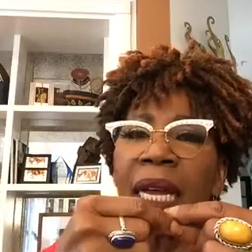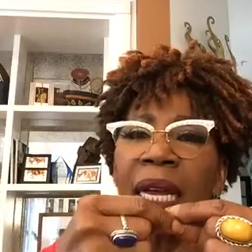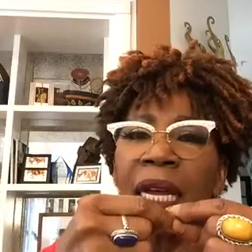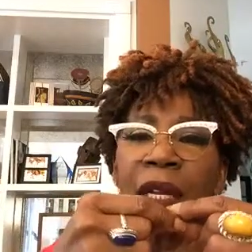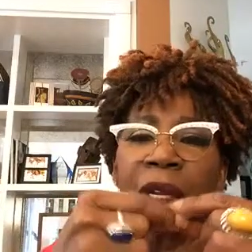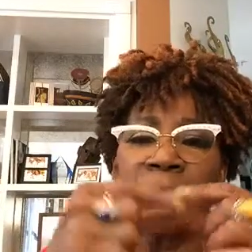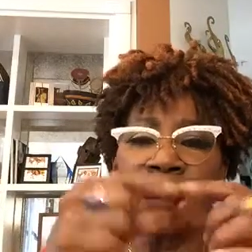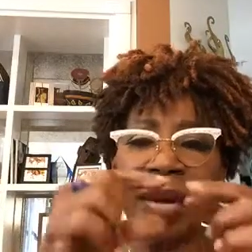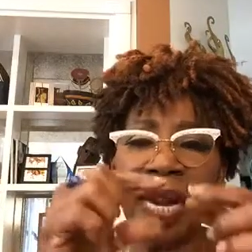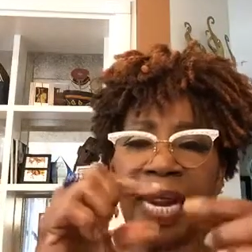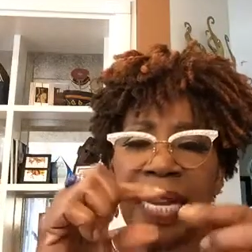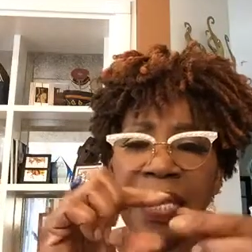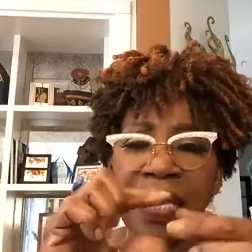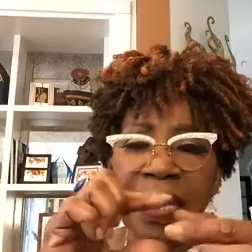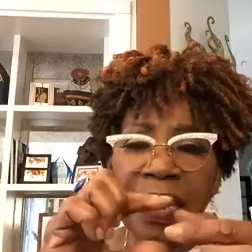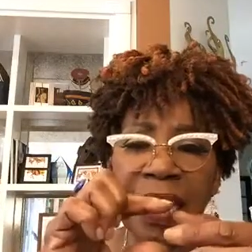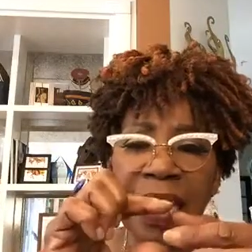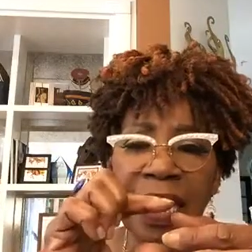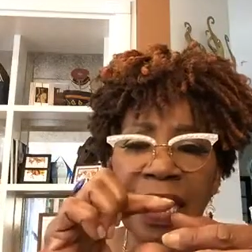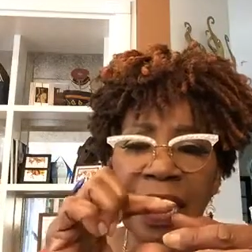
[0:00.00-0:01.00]
You can't
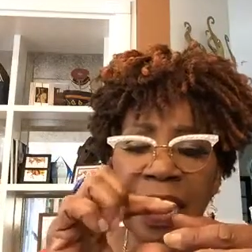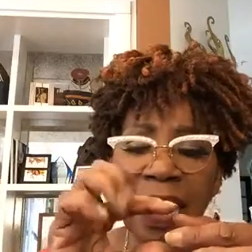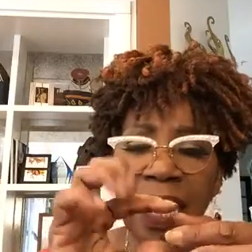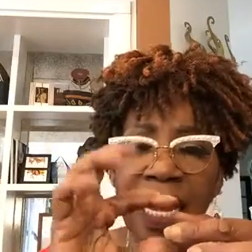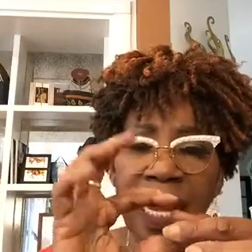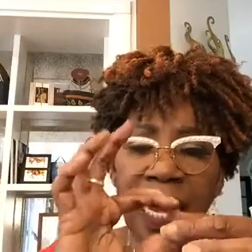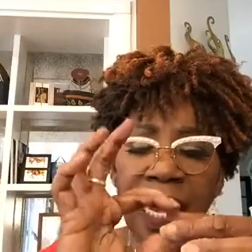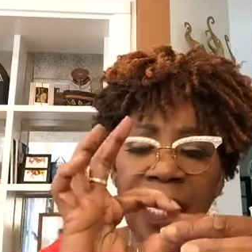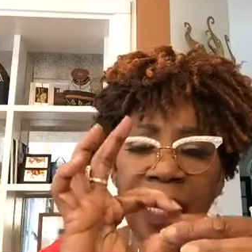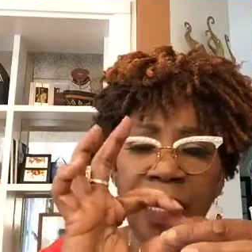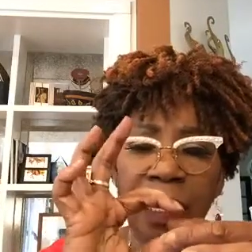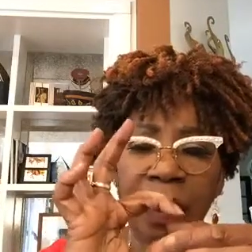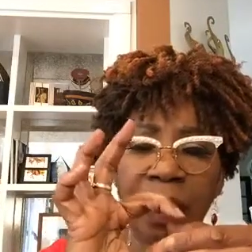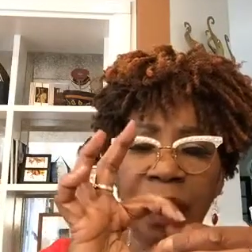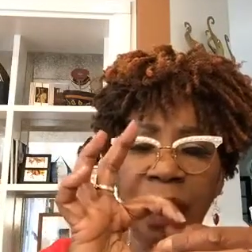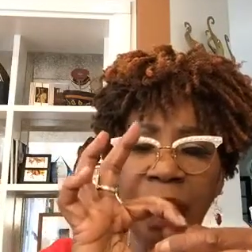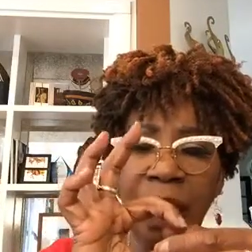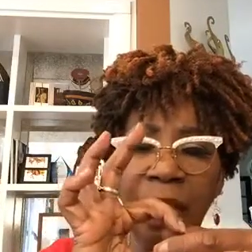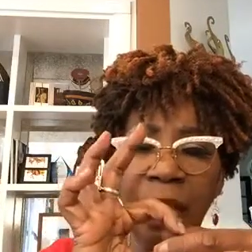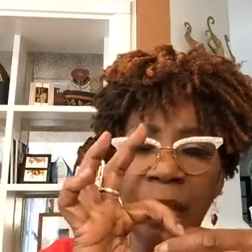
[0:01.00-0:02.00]
see
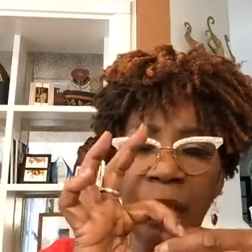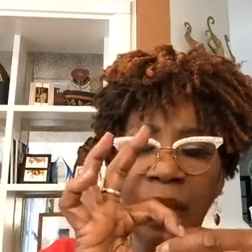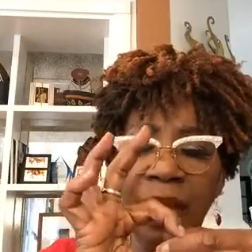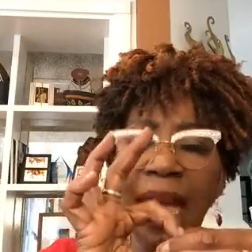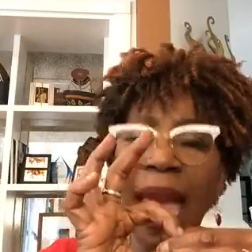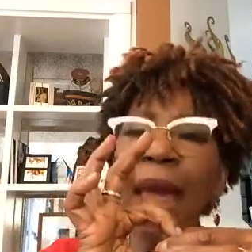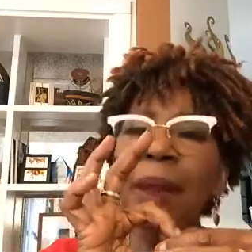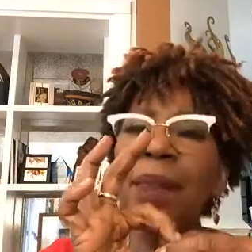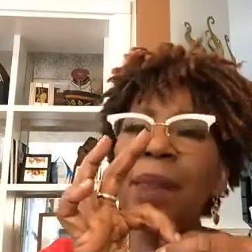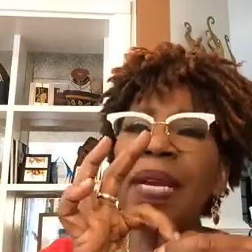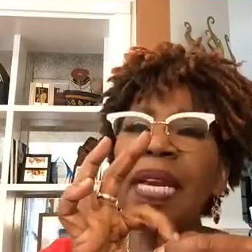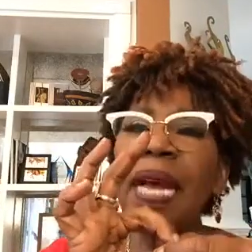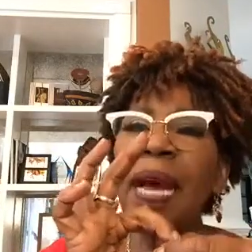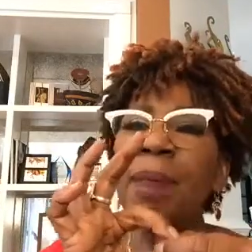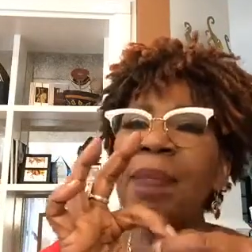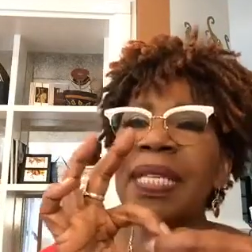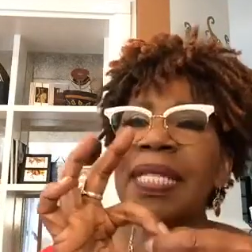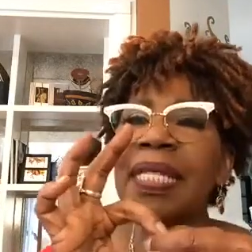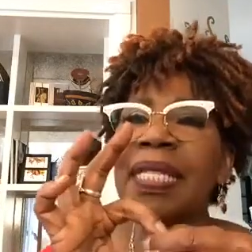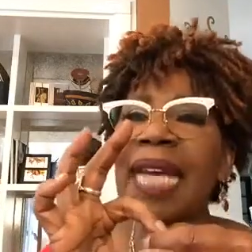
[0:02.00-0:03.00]
that become
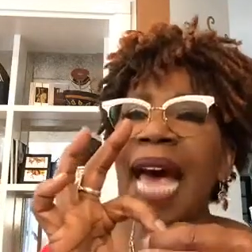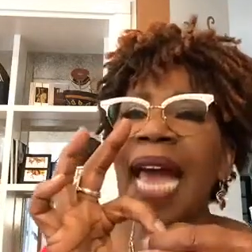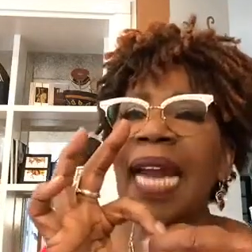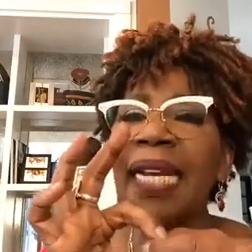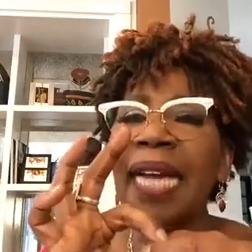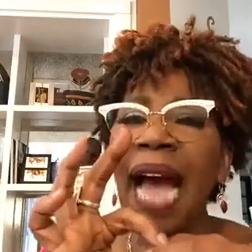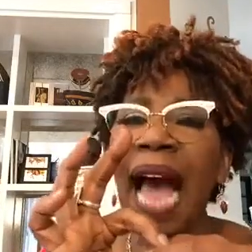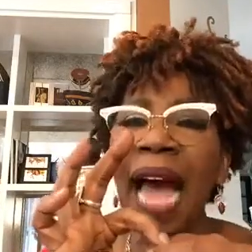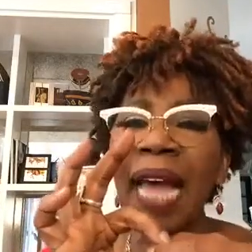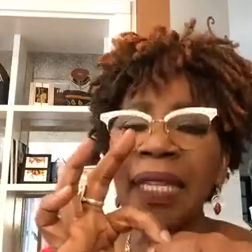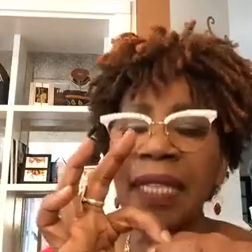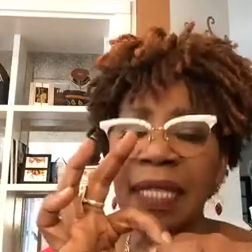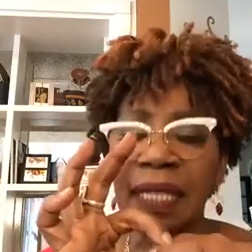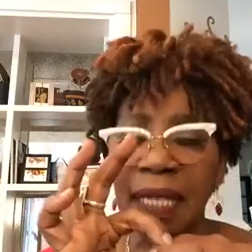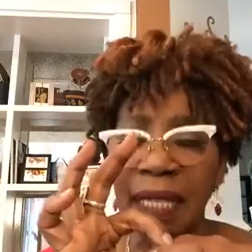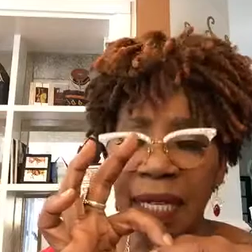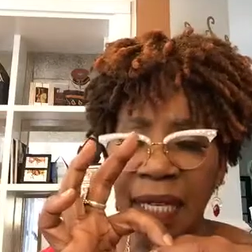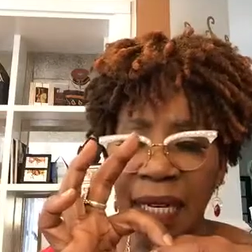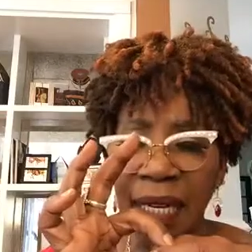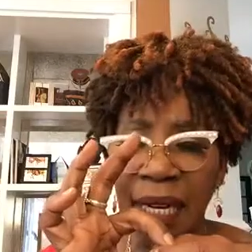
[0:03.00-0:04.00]
a zygote.
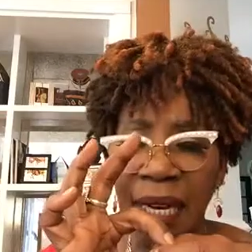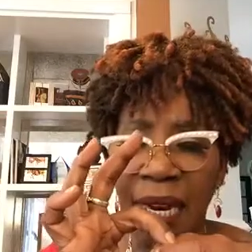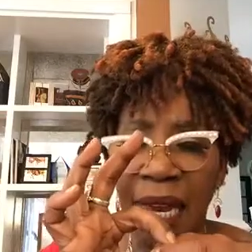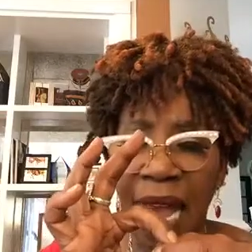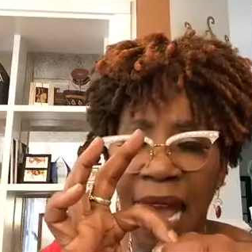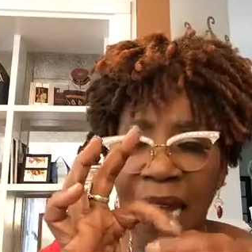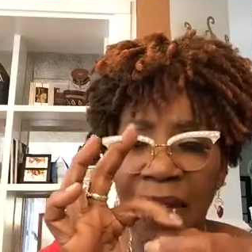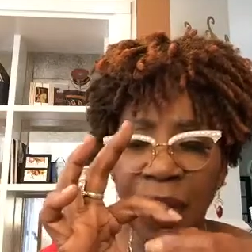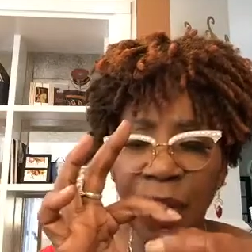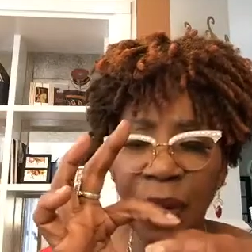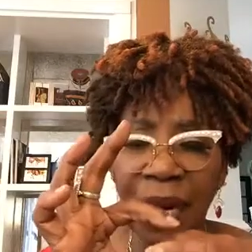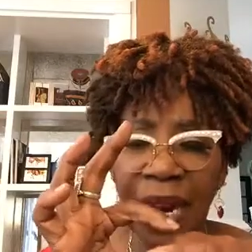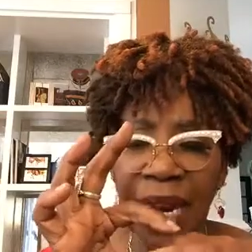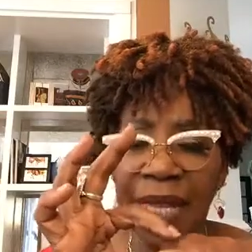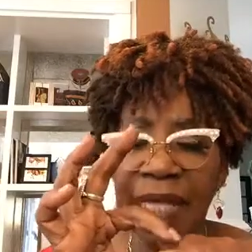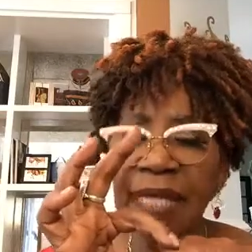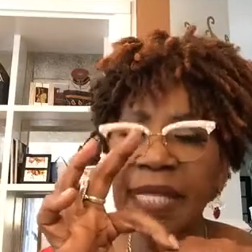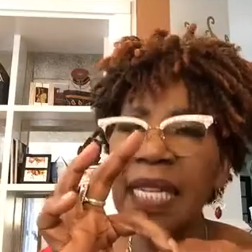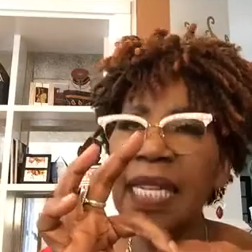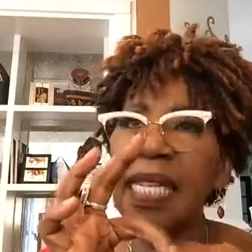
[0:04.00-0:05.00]
And you
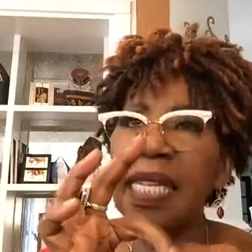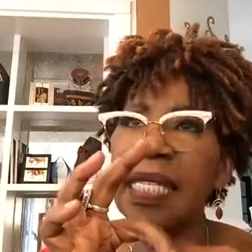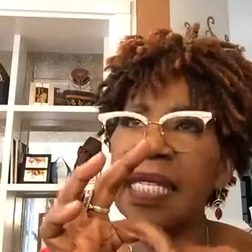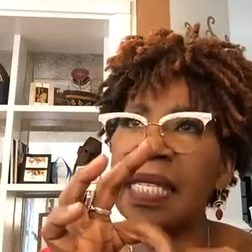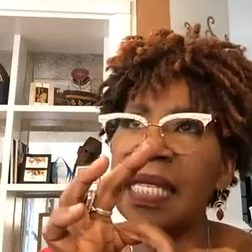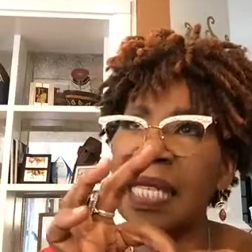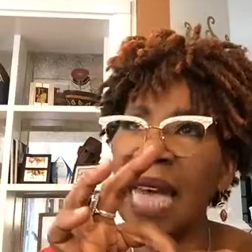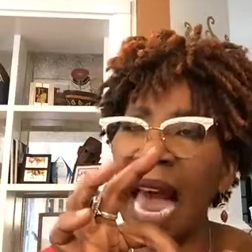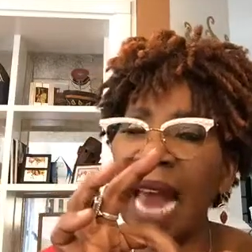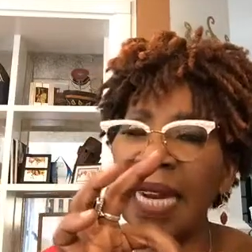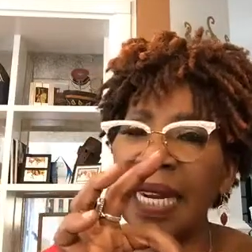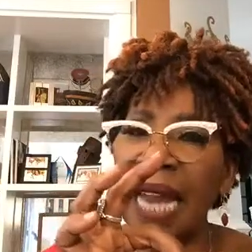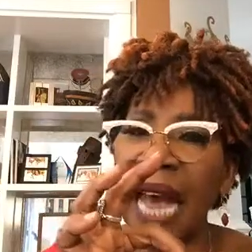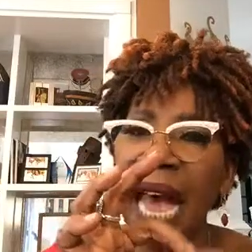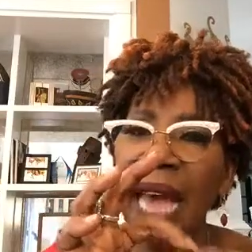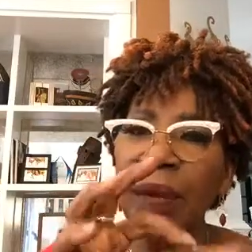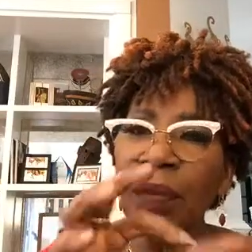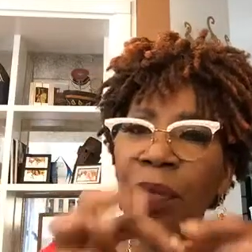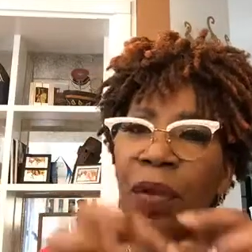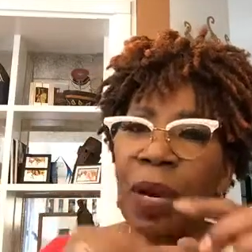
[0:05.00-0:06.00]
can't see the
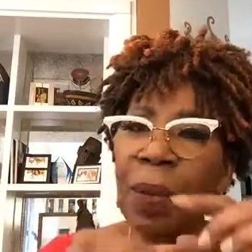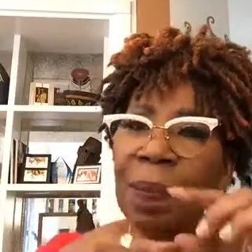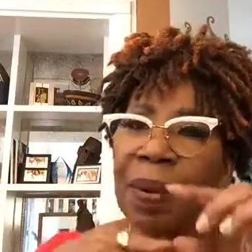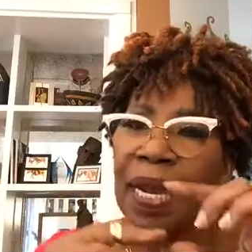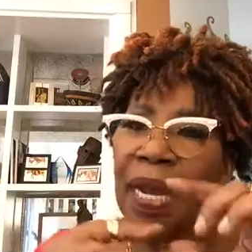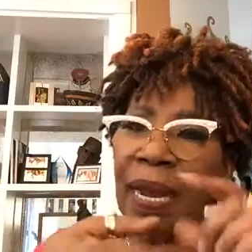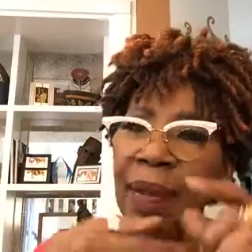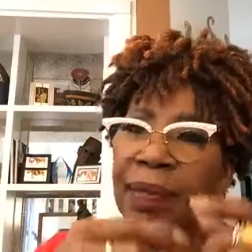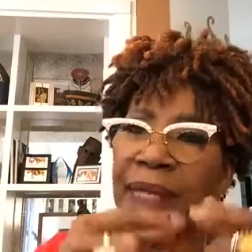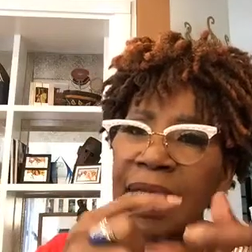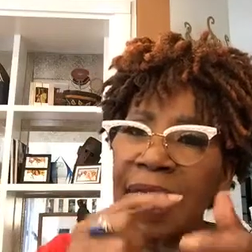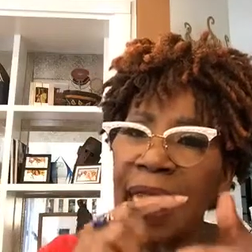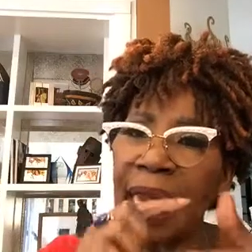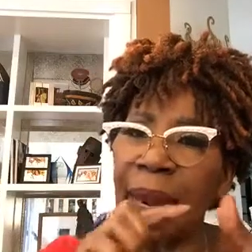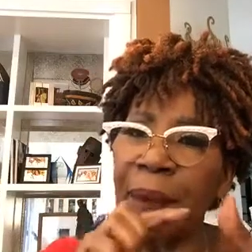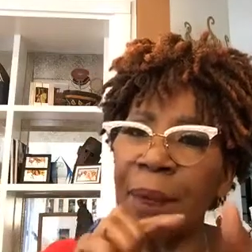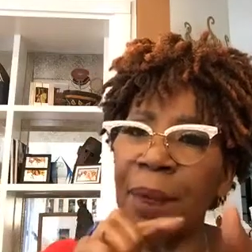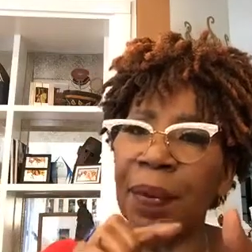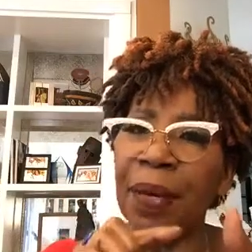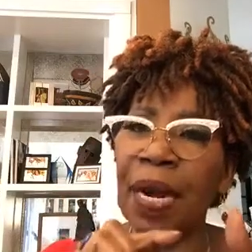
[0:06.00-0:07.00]
zygote when it becomes an
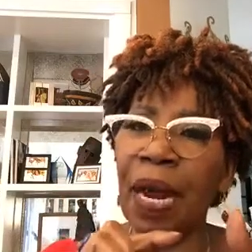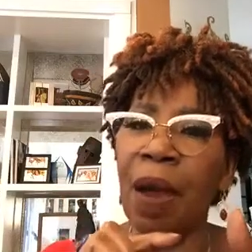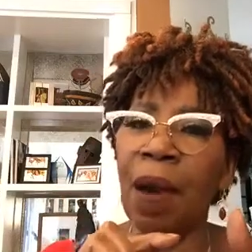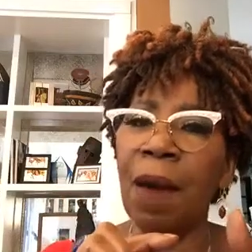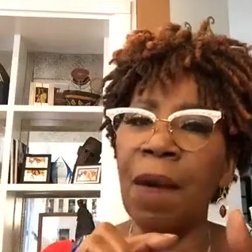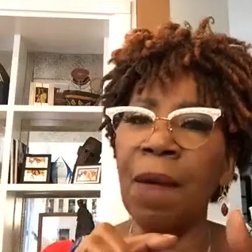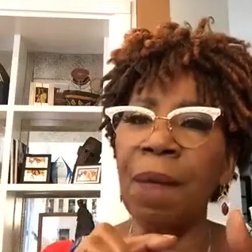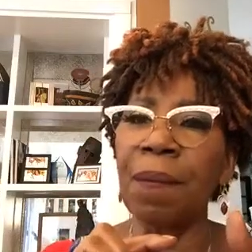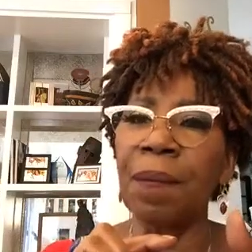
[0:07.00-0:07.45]
embryo.